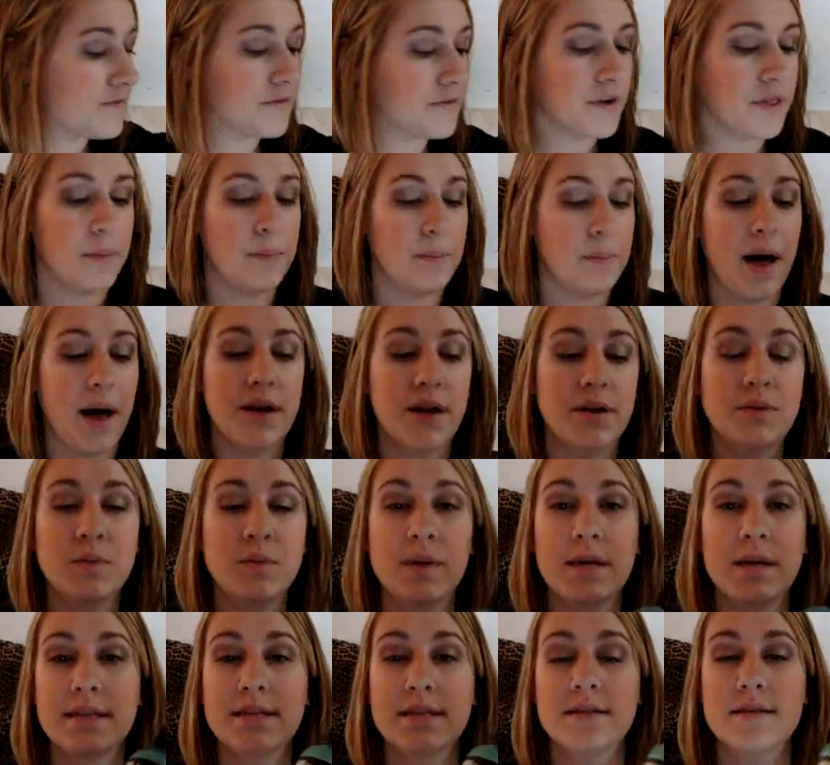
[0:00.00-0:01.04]
For the bottled
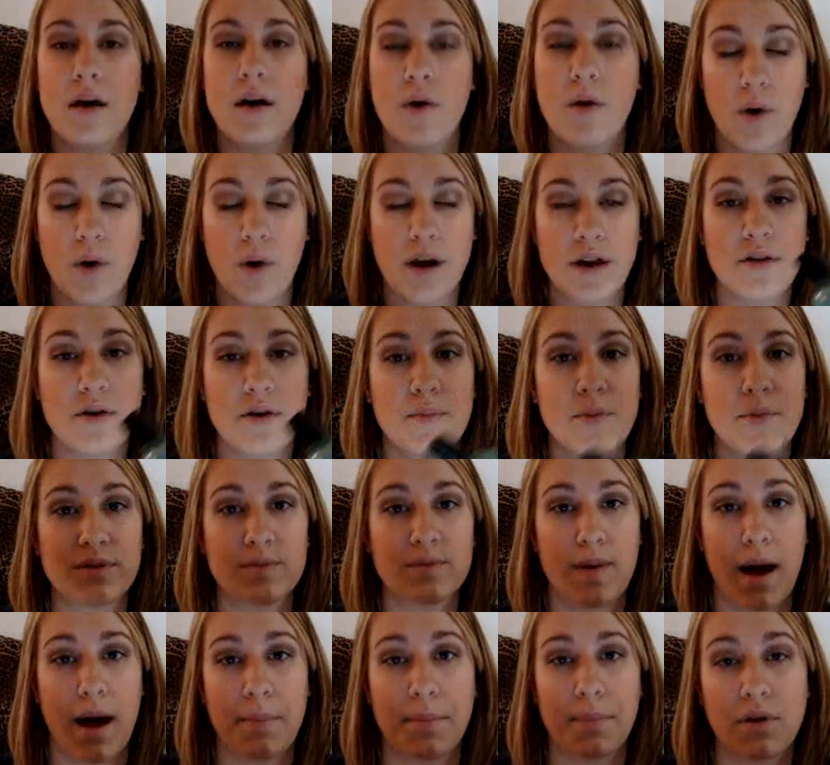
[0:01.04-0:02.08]
ones, one of their
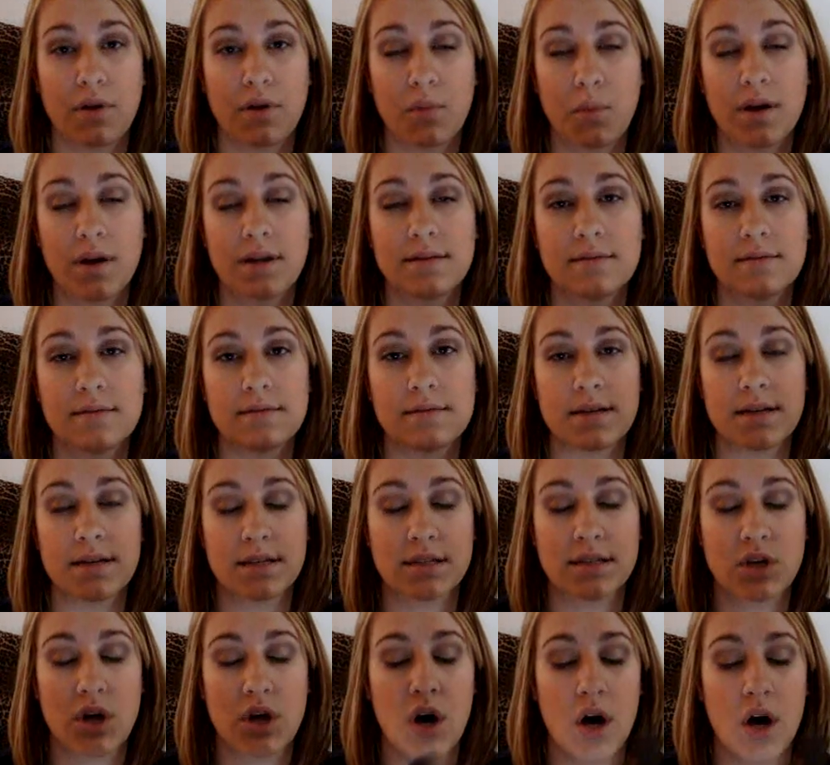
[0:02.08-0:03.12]
most popular ones
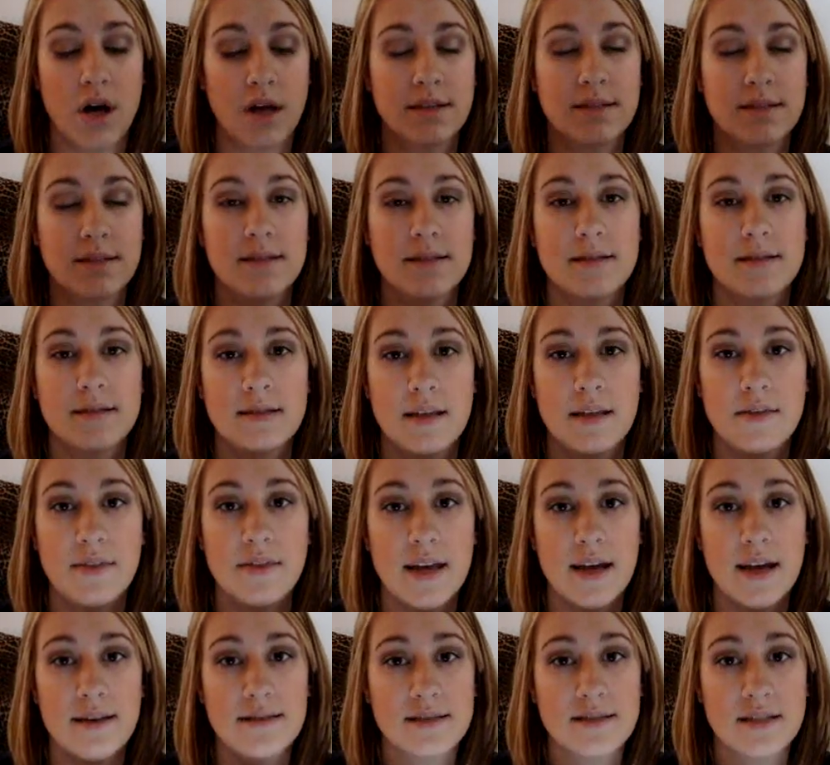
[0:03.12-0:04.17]
is called
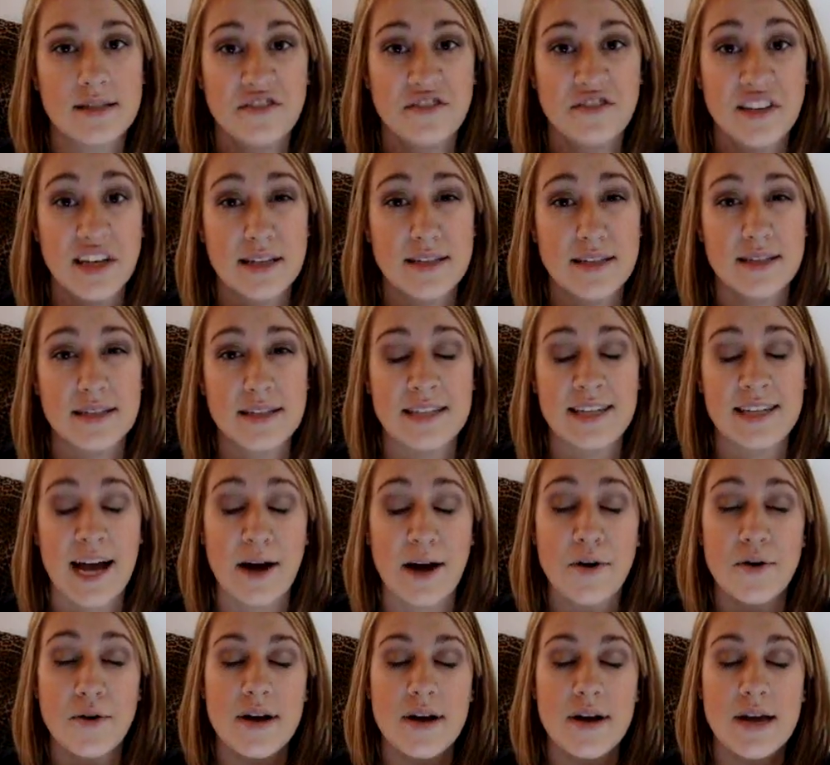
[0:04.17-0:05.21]
Sylvia
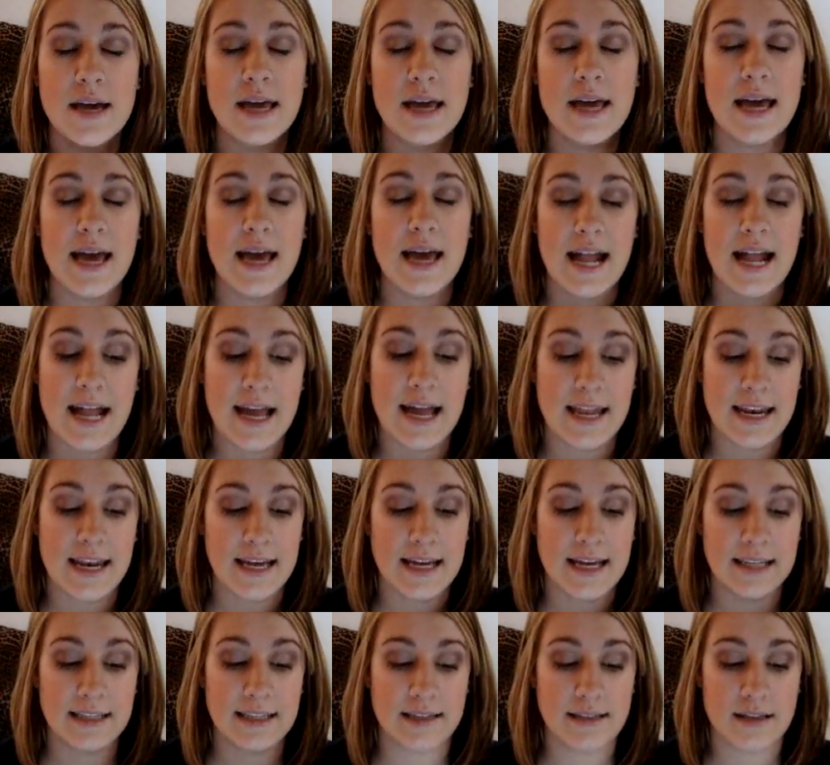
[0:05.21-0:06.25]
Stout, and
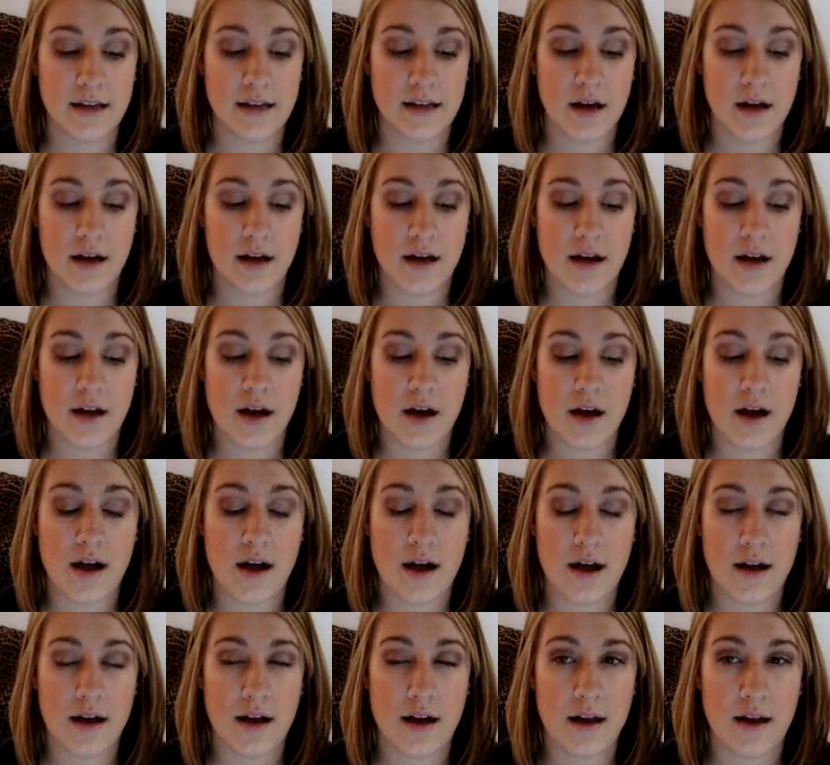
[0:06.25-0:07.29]
it
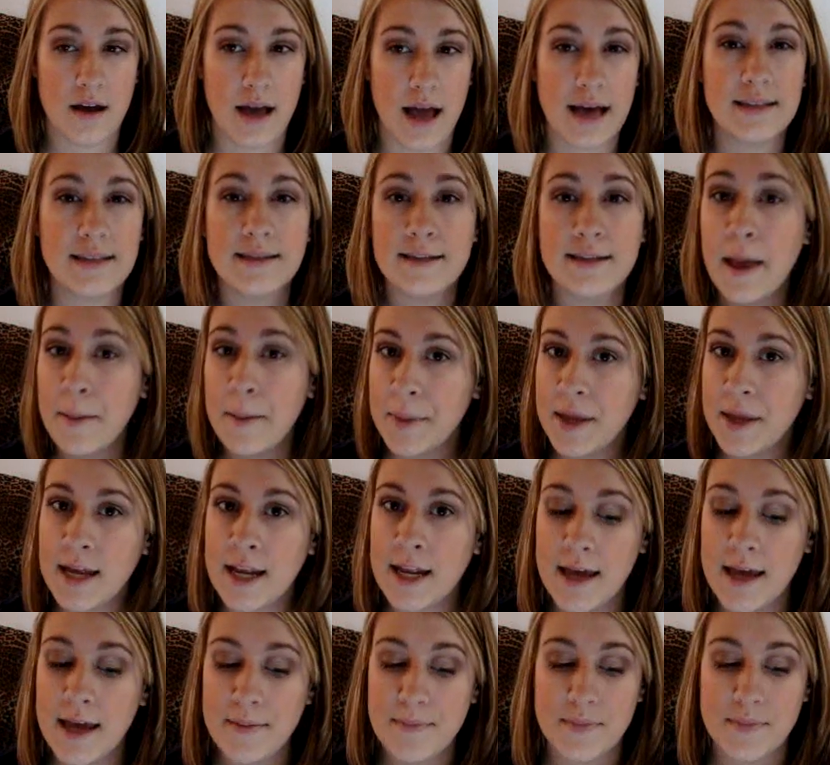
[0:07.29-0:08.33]
has lemon
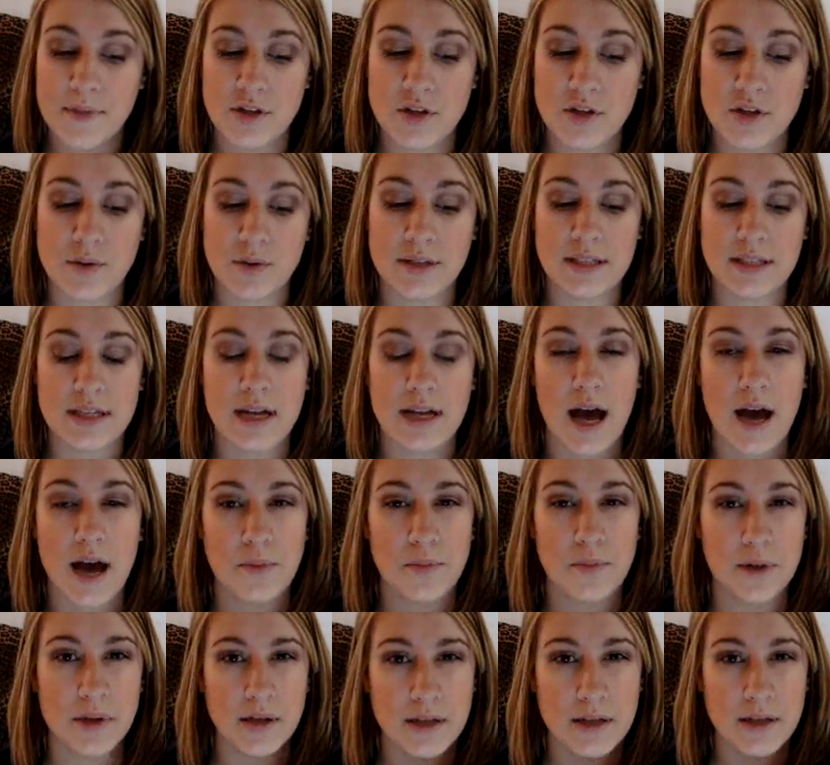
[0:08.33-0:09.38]
in it, so it's
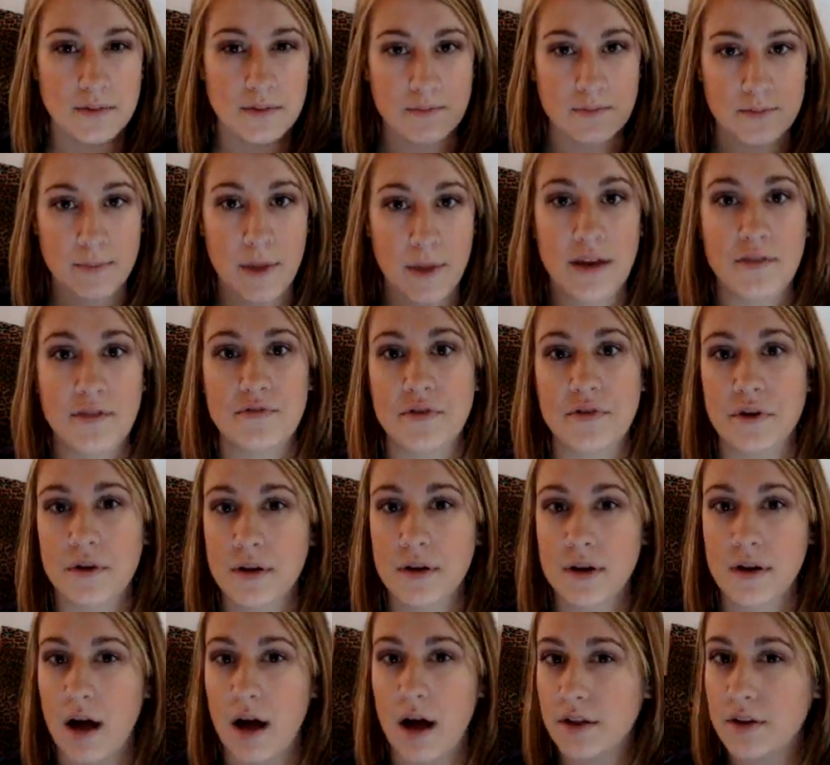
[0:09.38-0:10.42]
not really meant for
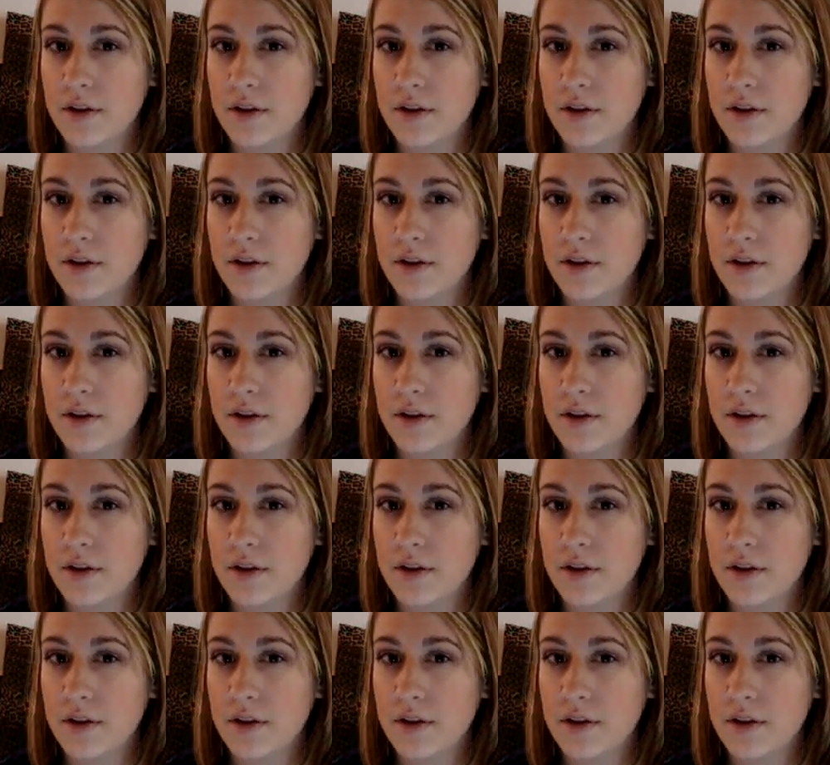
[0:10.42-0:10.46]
